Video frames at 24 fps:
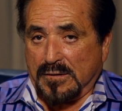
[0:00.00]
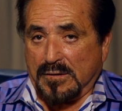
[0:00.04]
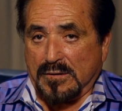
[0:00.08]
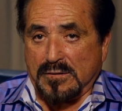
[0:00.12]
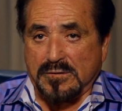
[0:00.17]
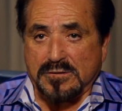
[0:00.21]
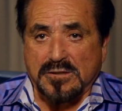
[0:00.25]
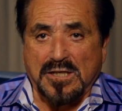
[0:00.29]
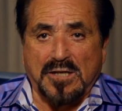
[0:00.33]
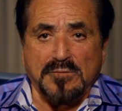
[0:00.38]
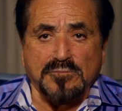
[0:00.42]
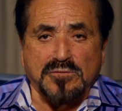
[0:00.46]

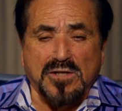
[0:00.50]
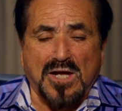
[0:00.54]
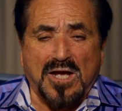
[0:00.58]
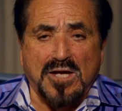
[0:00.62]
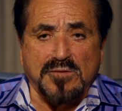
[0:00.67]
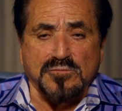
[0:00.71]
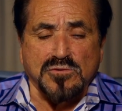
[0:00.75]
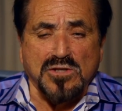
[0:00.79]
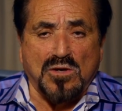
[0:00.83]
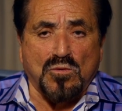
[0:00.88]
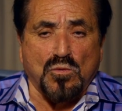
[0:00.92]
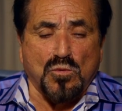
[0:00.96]

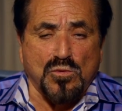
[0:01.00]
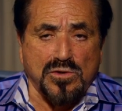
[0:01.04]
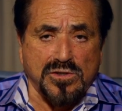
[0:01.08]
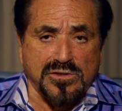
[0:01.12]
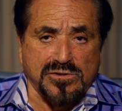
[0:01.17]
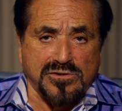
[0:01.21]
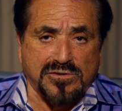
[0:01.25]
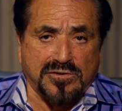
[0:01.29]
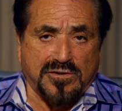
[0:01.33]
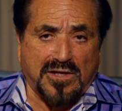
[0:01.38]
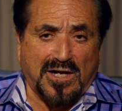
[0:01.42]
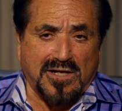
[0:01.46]
Sometimes I
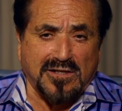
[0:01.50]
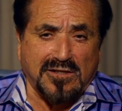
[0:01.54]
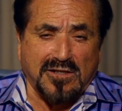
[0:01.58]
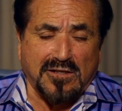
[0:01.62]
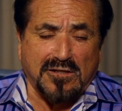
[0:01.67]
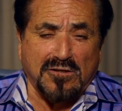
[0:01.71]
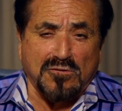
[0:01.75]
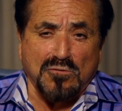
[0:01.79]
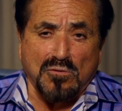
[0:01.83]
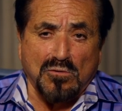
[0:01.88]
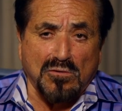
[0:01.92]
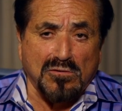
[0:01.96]
wish that I
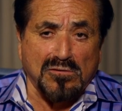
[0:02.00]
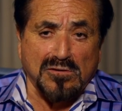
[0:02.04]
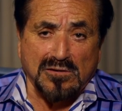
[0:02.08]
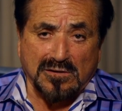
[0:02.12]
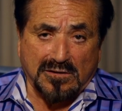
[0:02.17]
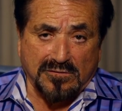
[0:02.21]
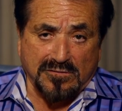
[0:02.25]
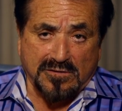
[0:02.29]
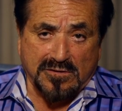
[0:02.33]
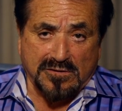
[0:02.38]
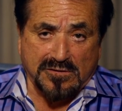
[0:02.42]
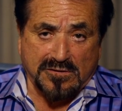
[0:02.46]
didn't know all
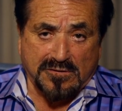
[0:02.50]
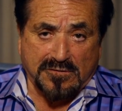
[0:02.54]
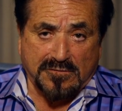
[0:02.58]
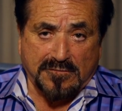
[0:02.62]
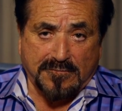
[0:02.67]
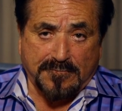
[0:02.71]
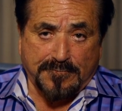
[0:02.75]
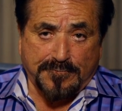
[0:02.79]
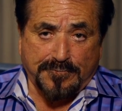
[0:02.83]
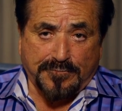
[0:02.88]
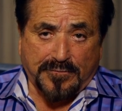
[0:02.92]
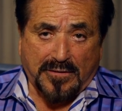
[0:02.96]
of this,
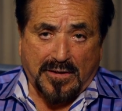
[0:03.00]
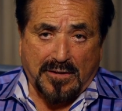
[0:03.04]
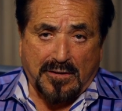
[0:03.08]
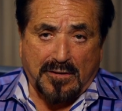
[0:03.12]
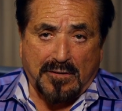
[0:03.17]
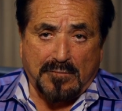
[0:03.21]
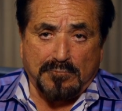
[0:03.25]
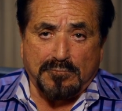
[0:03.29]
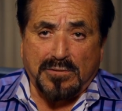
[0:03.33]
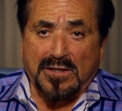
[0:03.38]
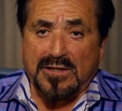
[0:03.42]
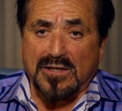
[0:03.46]

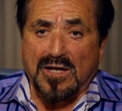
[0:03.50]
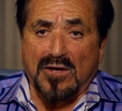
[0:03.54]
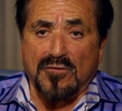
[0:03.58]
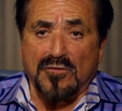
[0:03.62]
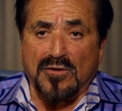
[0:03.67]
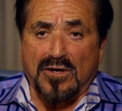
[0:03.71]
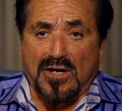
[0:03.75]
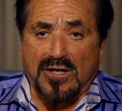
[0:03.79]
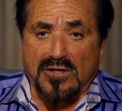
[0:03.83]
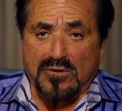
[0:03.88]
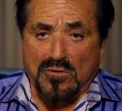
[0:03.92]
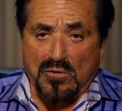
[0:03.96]
but now
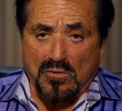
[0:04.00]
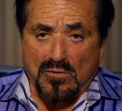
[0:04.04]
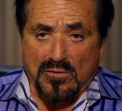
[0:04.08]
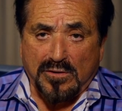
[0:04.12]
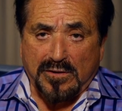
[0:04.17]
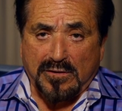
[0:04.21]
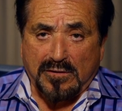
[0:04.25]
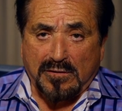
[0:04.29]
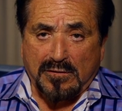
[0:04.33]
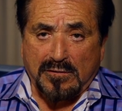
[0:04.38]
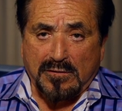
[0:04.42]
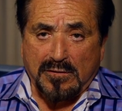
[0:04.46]
that I know
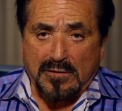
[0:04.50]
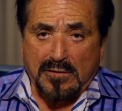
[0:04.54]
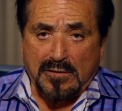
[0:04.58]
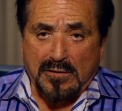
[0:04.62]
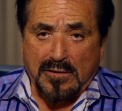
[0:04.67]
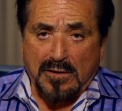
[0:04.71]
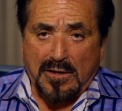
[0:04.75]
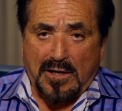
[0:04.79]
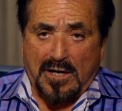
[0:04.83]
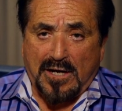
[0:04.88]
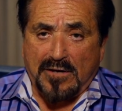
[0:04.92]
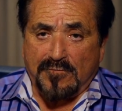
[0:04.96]
it,
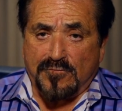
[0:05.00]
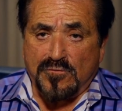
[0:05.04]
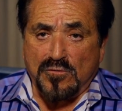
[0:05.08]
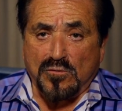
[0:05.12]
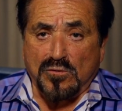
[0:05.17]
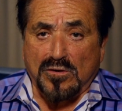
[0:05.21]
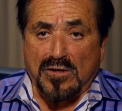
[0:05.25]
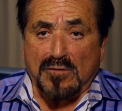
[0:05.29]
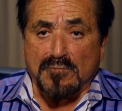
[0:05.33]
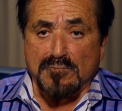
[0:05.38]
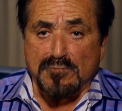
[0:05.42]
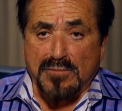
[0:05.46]
I feel
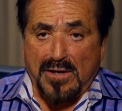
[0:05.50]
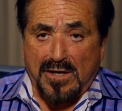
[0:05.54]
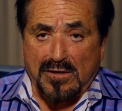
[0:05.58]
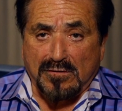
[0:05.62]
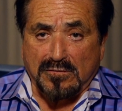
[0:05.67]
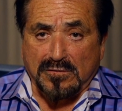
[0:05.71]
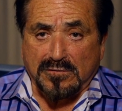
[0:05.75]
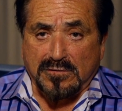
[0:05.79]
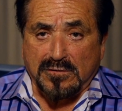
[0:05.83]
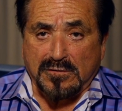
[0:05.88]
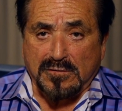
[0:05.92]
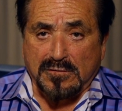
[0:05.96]

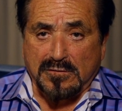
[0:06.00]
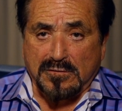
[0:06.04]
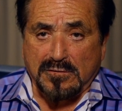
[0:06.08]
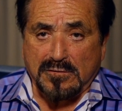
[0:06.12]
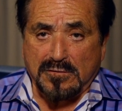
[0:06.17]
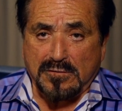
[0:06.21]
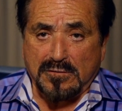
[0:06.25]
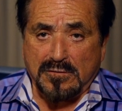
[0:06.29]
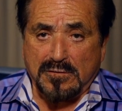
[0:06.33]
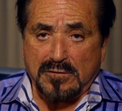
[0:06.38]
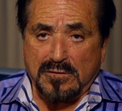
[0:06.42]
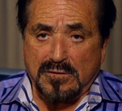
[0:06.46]
compelled
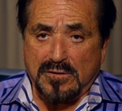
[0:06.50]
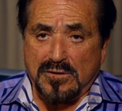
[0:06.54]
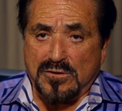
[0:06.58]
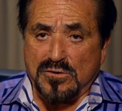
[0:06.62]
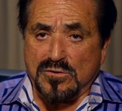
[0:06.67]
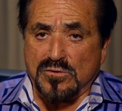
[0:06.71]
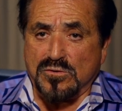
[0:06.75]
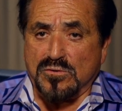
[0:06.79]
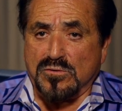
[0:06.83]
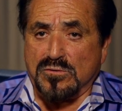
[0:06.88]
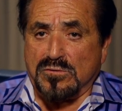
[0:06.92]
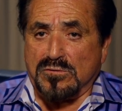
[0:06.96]

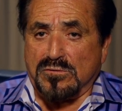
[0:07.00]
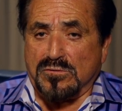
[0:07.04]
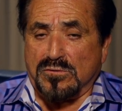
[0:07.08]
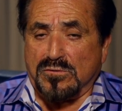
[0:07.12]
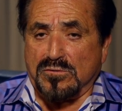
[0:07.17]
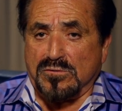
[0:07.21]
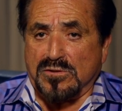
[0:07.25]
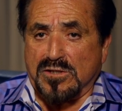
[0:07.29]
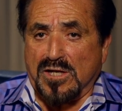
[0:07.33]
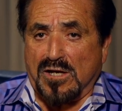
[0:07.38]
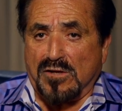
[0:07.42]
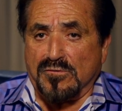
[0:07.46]
to,
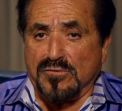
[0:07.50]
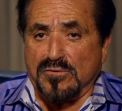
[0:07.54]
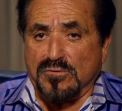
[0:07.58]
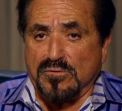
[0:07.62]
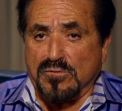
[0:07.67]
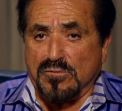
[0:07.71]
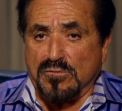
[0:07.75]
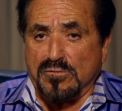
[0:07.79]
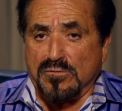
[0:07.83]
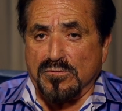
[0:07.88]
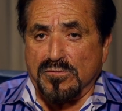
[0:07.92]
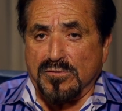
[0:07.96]
to tell the
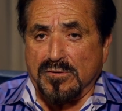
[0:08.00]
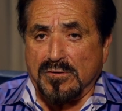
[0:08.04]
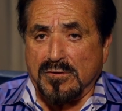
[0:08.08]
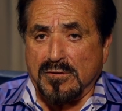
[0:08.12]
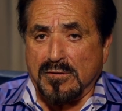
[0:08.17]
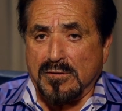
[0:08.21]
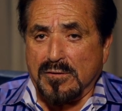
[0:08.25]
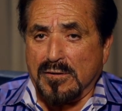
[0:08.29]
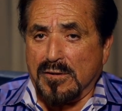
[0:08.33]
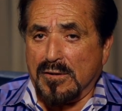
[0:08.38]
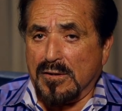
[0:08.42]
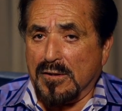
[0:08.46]
truth
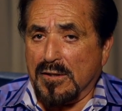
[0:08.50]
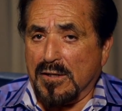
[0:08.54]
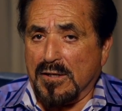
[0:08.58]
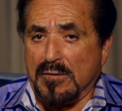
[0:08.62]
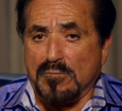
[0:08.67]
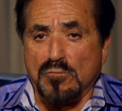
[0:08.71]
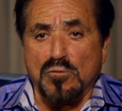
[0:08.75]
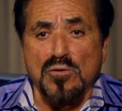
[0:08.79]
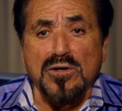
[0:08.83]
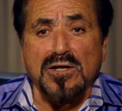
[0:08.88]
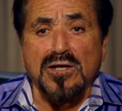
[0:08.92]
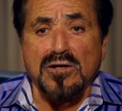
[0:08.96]
and
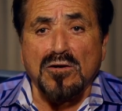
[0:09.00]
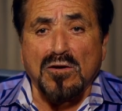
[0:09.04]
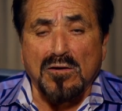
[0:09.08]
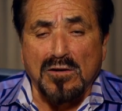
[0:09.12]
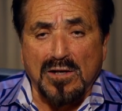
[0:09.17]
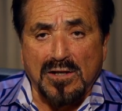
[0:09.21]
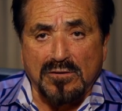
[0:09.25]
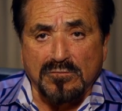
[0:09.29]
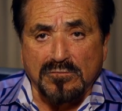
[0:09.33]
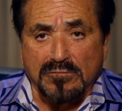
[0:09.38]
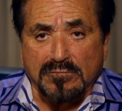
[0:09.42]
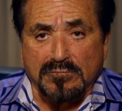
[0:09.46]
bring it all
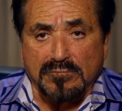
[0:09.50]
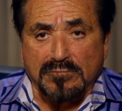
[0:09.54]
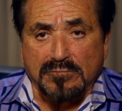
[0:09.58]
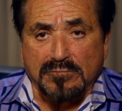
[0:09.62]
out.